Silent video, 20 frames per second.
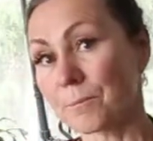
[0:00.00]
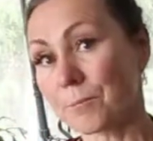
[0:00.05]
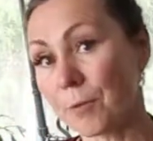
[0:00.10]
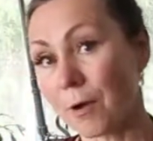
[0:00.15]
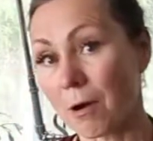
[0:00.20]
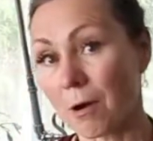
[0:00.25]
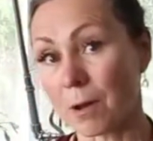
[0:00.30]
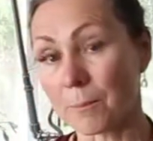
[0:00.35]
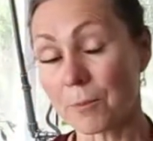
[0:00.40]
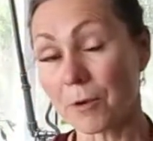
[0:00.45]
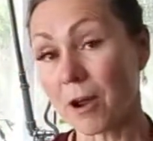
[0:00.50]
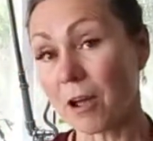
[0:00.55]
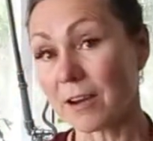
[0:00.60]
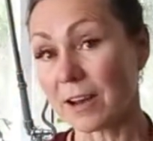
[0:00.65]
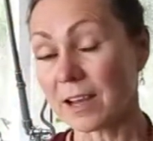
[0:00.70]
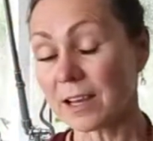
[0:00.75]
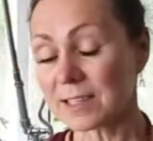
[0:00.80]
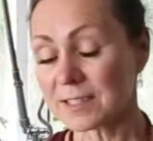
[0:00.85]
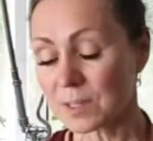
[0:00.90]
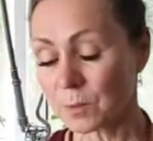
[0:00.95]

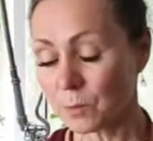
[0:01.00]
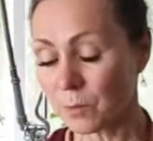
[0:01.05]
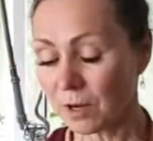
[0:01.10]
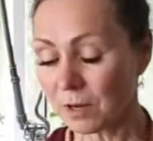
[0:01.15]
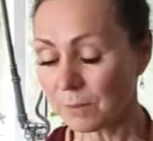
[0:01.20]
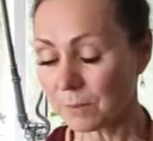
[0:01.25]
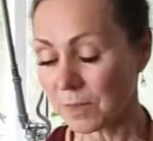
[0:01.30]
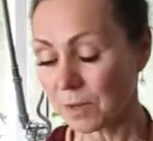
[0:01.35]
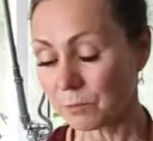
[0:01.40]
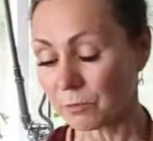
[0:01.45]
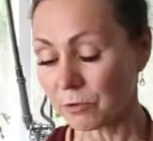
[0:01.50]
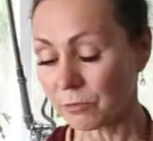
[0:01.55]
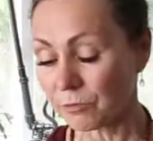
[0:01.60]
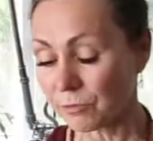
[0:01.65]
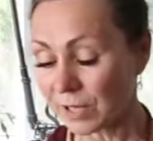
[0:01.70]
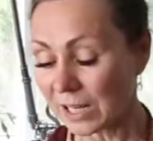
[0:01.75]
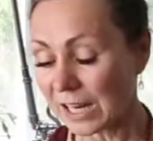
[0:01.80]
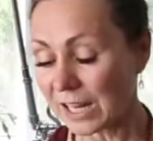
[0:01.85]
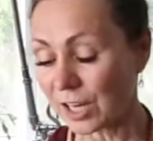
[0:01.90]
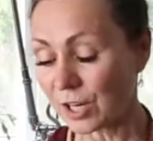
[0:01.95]
products, and one that we're
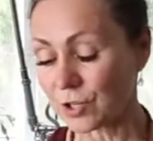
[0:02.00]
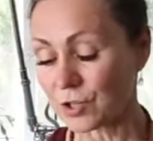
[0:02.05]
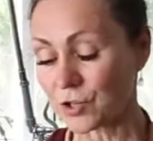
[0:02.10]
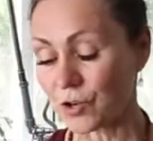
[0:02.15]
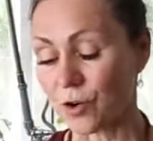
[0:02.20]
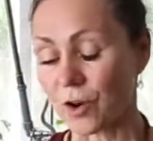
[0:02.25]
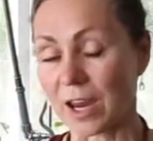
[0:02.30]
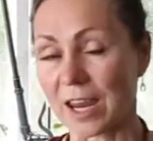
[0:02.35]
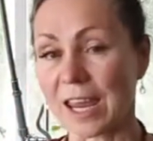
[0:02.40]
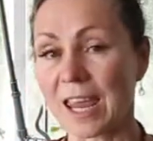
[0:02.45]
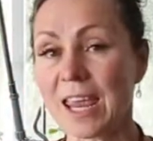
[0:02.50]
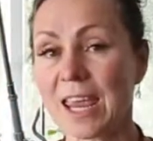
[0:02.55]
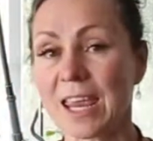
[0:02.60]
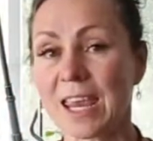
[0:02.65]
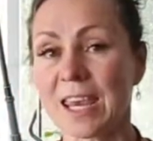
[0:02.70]
really enjoying